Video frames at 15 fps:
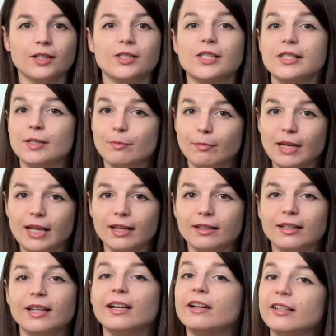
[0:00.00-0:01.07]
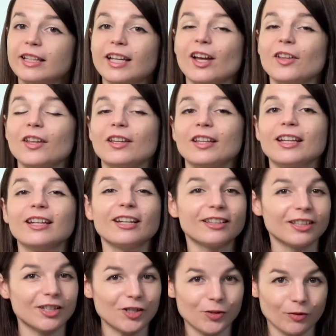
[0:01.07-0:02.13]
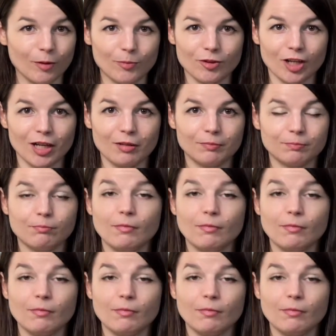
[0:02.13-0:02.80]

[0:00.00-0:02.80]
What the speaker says: To submit, click on the link in the description.